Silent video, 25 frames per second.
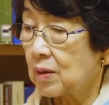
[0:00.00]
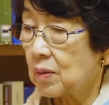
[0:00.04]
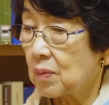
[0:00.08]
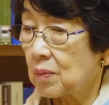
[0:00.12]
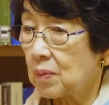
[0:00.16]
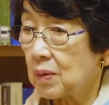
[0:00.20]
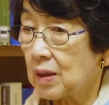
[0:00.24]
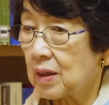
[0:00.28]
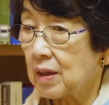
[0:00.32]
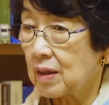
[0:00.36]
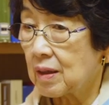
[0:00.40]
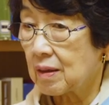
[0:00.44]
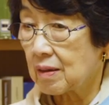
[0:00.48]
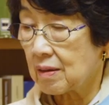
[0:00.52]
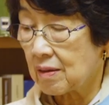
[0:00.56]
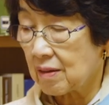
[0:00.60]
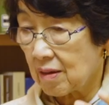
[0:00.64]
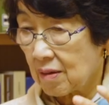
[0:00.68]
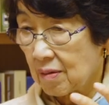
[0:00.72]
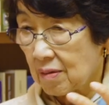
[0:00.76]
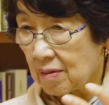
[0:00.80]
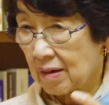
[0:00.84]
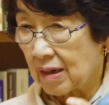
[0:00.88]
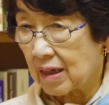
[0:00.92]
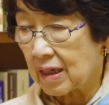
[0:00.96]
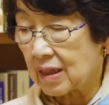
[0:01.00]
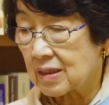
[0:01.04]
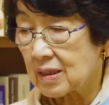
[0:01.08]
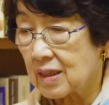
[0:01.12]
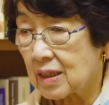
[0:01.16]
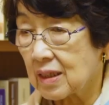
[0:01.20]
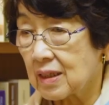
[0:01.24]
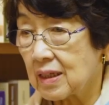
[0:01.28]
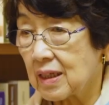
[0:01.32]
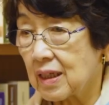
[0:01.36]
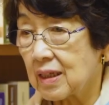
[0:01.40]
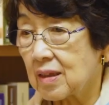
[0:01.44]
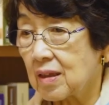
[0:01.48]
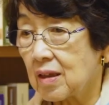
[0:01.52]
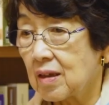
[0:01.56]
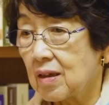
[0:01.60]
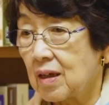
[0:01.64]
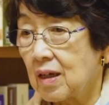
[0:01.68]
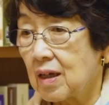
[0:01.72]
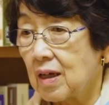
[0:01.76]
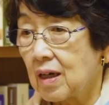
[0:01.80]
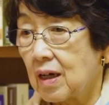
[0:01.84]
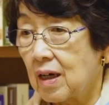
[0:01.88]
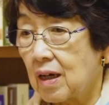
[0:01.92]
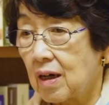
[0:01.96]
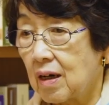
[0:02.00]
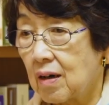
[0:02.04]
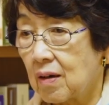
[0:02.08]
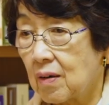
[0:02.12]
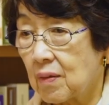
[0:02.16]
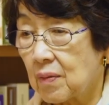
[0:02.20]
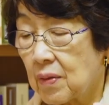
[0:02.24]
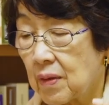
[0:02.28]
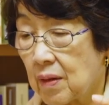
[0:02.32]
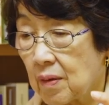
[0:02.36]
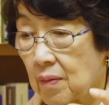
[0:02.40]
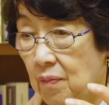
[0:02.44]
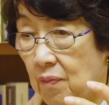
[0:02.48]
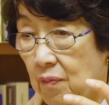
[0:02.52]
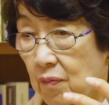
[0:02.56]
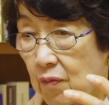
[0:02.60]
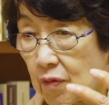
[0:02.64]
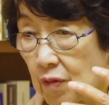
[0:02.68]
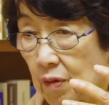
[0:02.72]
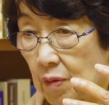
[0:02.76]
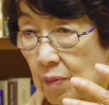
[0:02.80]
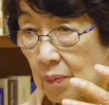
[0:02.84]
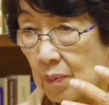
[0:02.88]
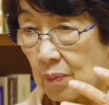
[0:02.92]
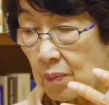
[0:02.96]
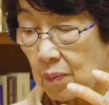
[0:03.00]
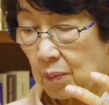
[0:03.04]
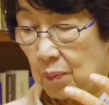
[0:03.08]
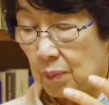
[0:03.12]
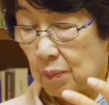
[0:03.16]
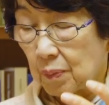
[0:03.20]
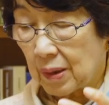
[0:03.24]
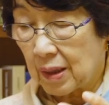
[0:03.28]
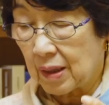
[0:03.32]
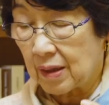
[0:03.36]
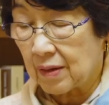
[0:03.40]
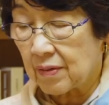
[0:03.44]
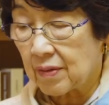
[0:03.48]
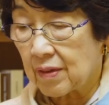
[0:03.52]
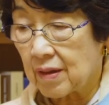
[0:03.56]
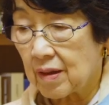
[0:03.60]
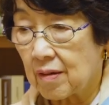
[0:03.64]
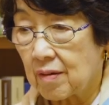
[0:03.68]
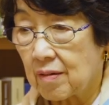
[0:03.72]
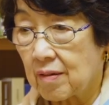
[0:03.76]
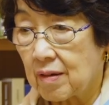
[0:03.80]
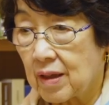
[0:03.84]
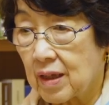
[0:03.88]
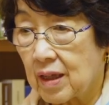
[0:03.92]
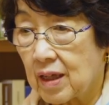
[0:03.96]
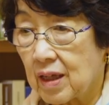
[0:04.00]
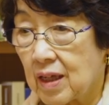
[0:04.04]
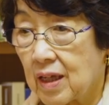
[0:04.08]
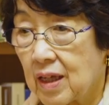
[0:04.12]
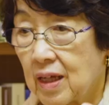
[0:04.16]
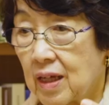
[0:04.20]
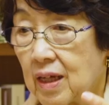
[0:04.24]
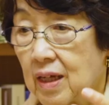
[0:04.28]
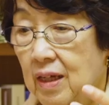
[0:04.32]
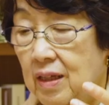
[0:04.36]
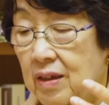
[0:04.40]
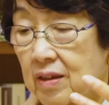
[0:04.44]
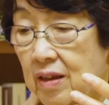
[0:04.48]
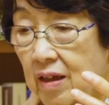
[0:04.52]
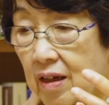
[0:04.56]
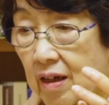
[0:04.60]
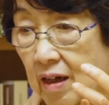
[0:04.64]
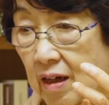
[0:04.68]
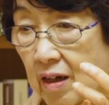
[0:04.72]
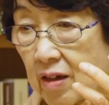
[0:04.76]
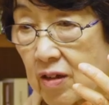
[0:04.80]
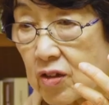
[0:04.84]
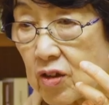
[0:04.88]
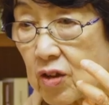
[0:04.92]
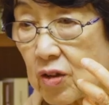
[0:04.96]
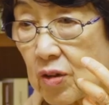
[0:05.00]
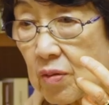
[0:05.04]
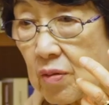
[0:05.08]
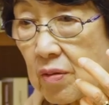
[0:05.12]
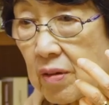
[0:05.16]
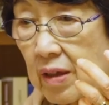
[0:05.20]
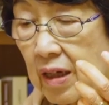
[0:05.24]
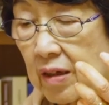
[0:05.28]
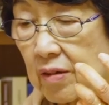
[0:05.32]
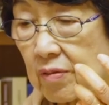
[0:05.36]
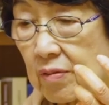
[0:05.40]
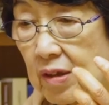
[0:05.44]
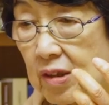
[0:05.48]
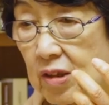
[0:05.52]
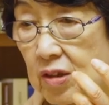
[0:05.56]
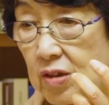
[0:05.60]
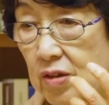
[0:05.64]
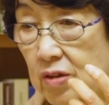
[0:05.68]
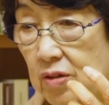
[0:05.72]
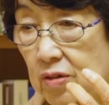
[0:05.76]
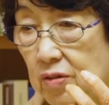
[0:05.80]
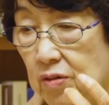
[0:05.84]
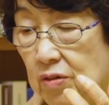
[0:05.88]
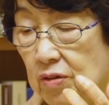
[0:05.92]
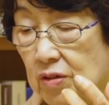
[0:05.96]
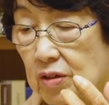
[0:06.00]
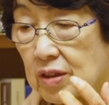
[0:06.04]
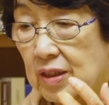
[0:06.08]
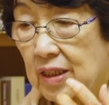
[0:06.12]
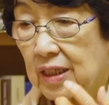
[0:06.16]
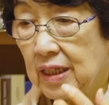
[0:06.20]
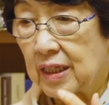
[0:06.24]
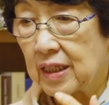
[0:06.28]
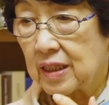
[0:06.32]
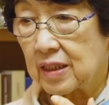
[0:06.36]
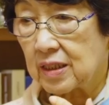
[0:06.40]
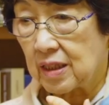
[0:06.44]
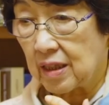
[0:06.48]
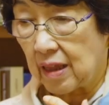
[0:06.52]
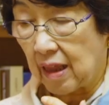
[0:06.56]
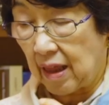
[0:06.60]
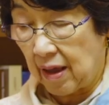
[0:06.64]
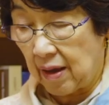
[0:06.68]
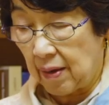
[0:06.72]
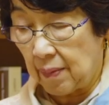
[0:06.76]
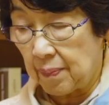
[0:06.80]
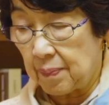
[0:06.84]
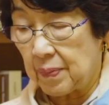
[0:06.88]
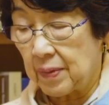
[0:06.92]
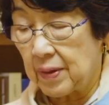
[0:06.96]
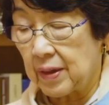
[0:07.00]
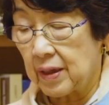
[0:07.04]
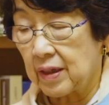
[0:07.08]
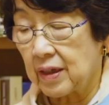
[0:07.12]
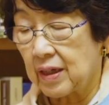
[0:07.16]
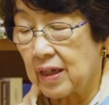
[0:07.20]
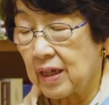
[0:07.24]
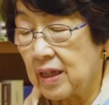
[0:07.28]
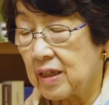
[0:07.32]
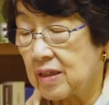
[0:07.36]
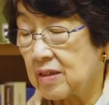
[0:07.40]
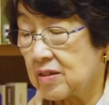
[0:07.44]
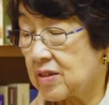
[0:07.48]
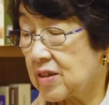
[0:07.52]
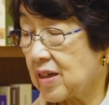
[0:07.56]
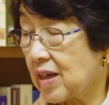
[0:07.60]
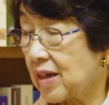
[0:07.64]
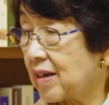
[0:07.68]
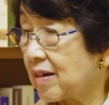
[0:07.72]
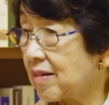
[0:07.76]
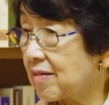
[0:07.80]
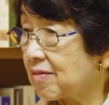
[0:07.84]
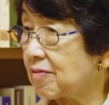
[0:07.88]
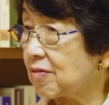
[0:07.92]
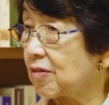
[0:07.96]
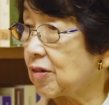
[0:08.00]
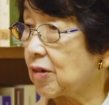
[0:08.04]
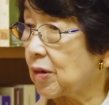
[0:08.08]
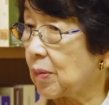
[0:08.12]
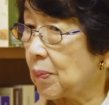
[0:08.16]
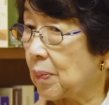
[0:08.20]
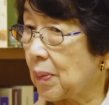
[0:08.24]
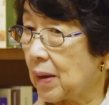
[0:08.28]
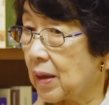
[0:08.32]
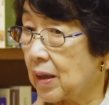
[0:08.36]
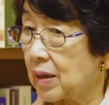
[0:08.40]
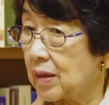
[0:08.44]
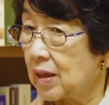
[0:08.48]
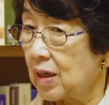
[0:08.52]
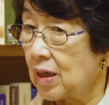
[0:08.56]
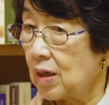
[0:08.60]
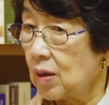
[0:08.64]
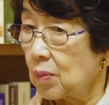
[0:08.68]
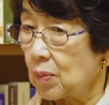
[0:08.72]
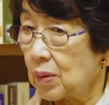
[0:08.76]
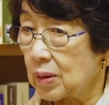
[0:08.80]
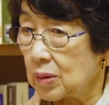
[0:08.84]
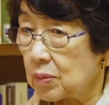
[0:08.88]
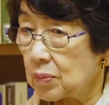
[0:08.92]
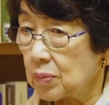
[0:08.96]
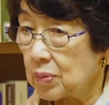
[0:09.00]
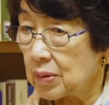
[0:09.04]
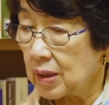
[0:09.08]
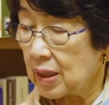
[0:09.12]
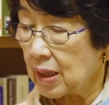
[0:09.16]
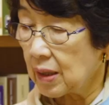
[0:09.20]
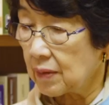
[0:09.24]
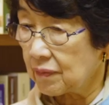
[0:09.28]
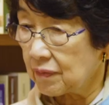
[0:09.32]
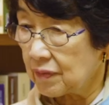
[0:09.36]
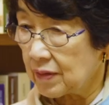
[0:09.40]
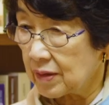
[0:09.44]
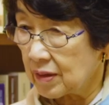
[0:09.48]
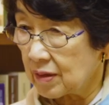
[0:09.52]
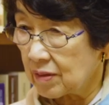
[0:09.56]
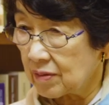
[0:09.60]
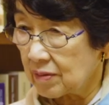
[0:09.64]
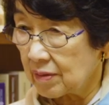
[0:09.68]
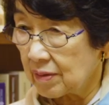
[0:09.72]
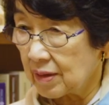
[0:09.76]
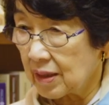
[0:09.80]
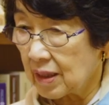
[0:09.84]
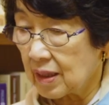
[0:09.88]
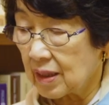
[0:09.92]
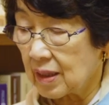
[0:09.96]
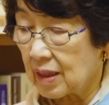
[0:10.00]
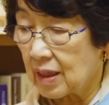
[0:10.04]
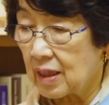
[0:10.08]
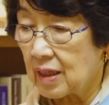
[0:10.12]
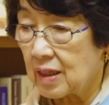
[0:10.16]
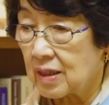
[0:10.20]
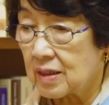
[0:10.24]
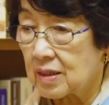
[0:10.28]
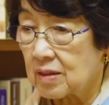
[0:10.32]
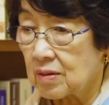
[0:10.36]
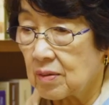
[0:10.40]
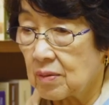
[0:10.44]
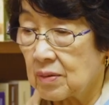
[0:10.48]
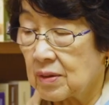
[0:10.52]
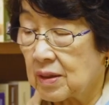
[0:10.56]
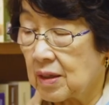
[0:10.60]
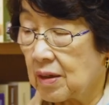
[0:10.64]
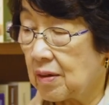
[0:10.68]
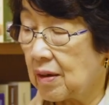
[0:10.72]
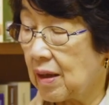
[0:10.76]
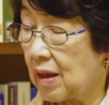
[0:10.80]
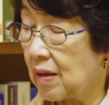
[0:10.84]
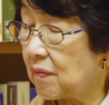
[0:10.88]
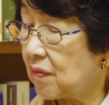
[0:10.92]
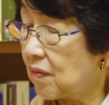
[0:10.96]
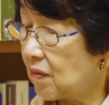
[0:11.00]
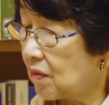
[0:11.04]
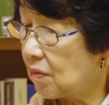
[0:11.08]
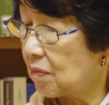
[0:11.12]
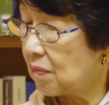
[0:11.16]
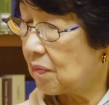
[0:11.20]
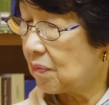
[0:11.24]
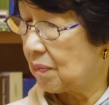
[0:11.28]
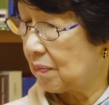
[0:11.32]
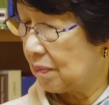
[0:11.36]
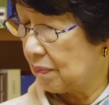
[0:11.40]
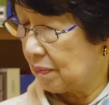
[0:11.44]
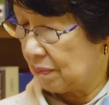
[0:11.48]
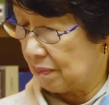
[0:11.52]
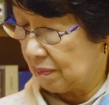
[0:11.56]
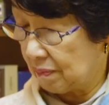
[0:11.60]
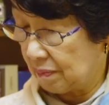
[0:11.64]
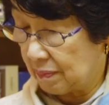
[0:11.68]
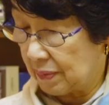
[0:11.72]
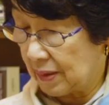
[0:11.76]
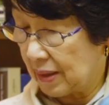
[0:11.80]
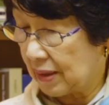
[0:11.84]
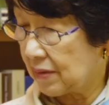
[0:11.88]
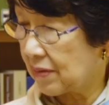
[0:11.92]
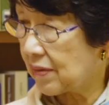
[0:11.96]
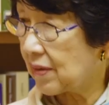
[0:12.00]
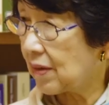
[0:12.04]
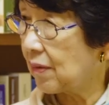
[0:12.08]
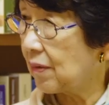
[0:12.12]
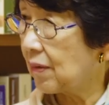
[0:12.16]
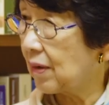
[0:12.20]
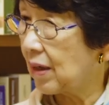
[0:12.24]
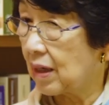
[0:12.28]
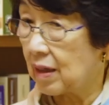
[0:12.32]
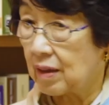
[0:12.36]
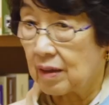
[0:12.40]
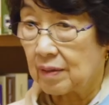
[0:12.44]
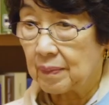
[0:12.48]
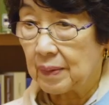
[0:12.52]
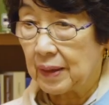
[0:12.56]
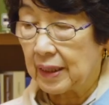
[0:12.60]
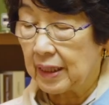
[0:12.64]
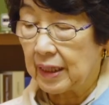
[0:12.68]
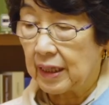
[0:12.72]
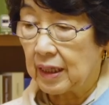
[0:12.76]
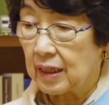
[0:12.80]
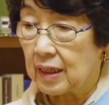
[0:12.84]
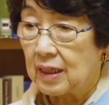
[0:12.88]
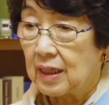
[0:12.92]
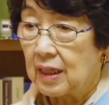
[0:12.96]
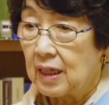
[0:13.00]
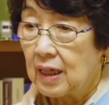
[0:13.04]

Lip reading: and we are theorizing it from bar theory. The actual language use is happening in secondary bar. What we have been doing is on the level bar theory,